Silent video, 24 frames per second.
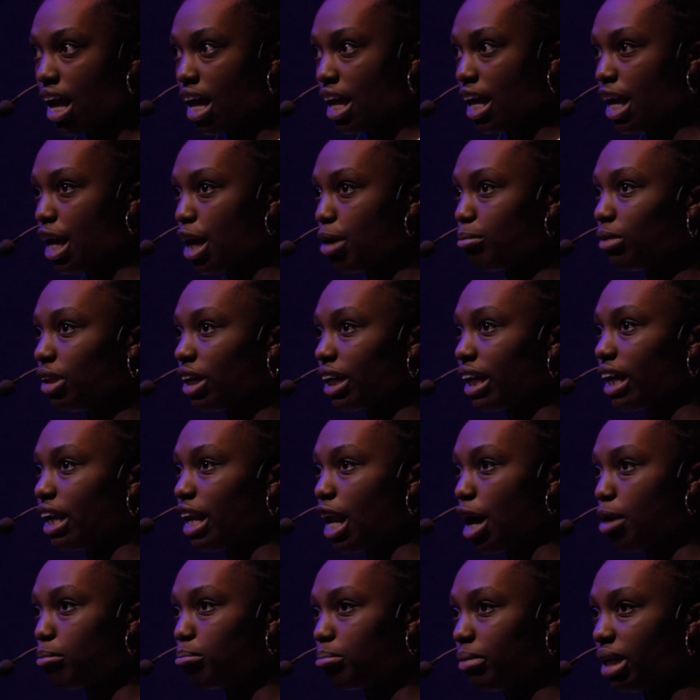him
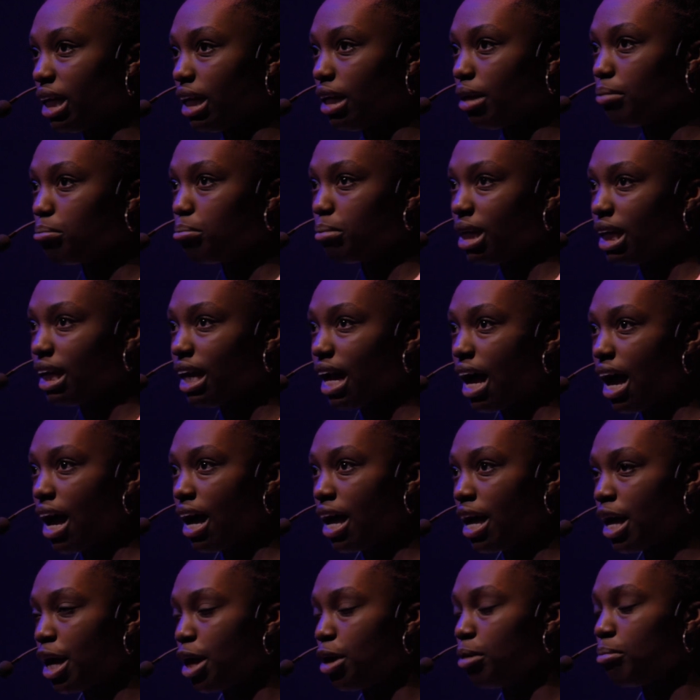looking at me
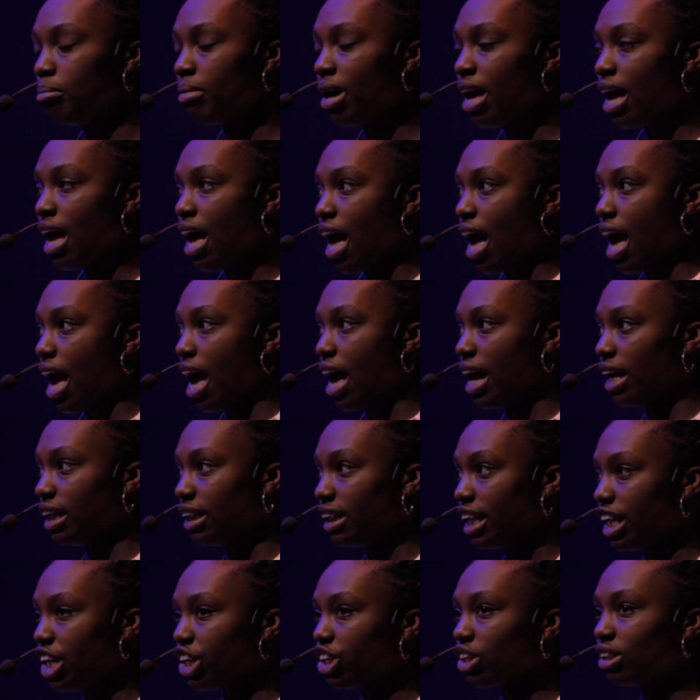at him,
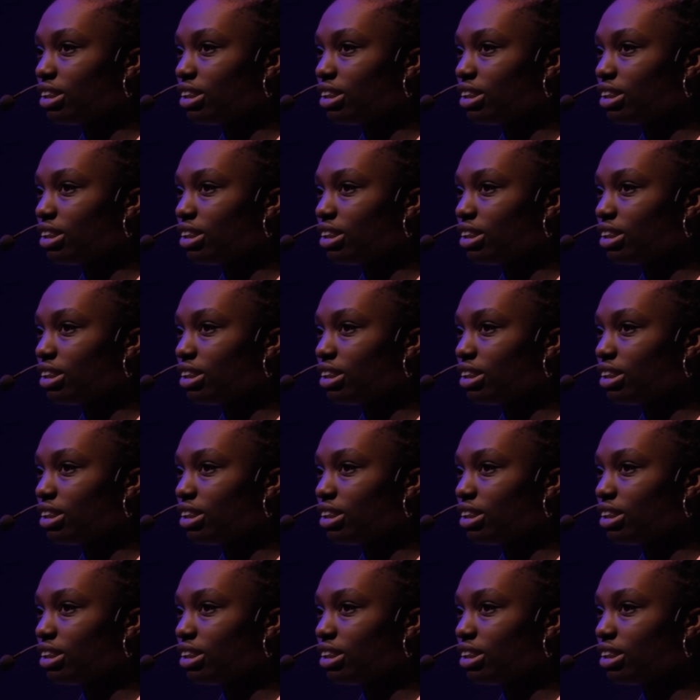and he